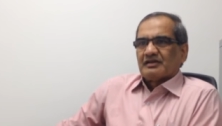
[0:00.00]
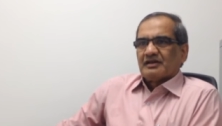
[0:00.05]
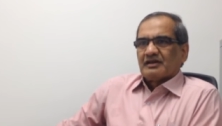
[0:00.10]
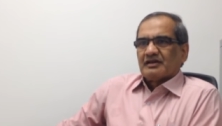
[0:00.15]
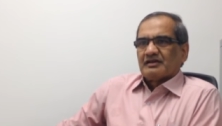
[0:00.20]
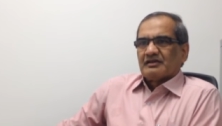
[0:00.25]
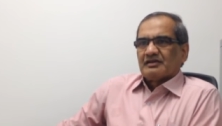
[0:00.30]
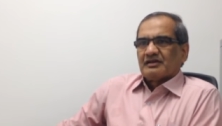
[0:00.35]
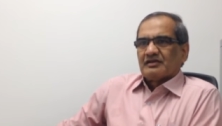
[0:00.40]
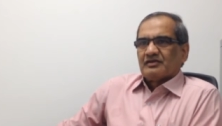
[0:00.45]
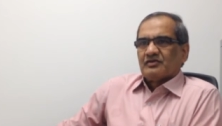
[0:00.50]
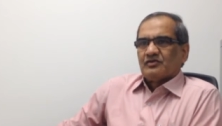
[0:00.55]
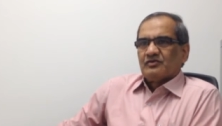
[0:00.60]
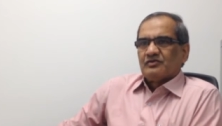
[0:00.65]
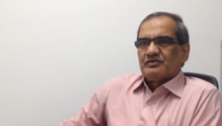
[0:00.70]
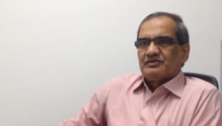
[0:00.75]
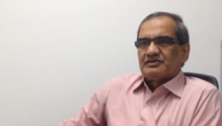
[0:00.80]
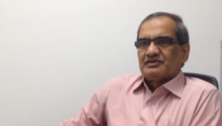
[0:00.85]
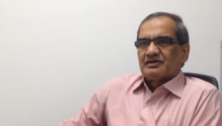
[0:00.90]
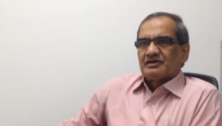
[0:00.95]
there is a
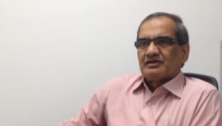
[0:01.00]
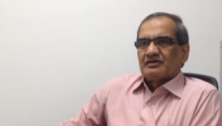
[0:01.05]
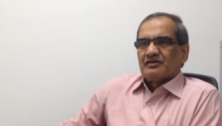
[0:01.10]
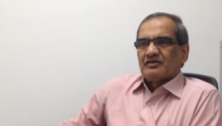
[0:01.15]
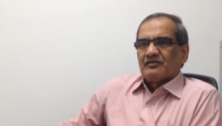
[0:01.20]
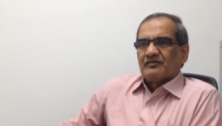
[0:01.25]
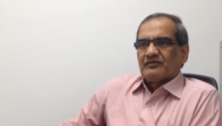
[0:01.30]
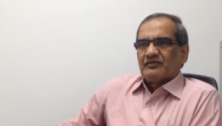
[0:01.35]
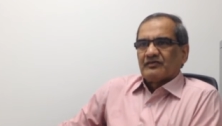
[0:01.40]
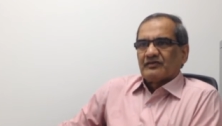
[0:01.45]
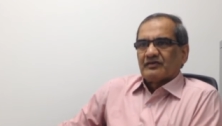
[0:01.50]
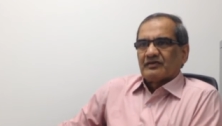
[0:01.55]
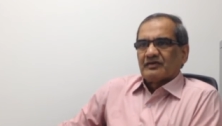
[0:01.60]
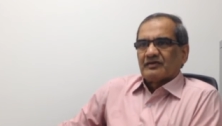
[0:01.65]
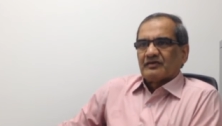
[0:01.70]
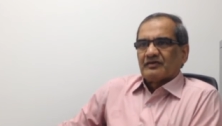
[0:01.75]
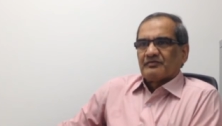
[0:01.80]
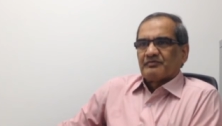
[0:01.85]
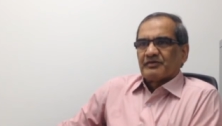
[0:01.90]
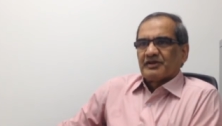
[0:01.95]
huge chunk of
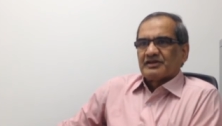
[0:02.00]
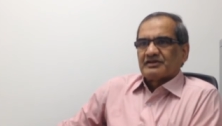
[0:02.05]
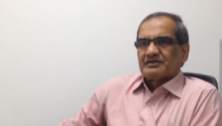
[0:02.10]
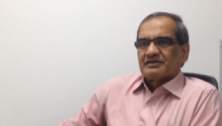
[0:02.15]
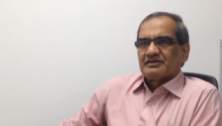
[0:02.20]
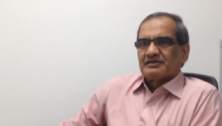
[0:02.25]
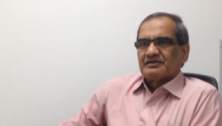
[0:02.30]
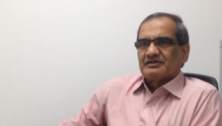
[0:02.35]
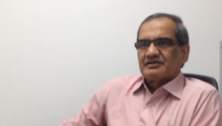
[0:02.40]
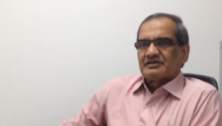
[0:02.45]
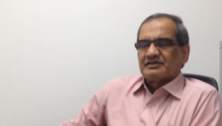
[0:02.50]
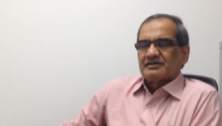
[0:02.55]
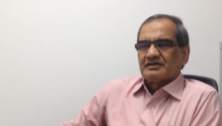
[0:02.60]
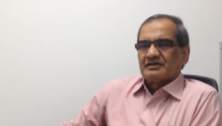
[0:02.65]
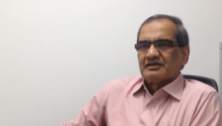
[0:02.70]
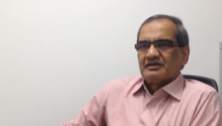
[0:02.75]
uh, patients,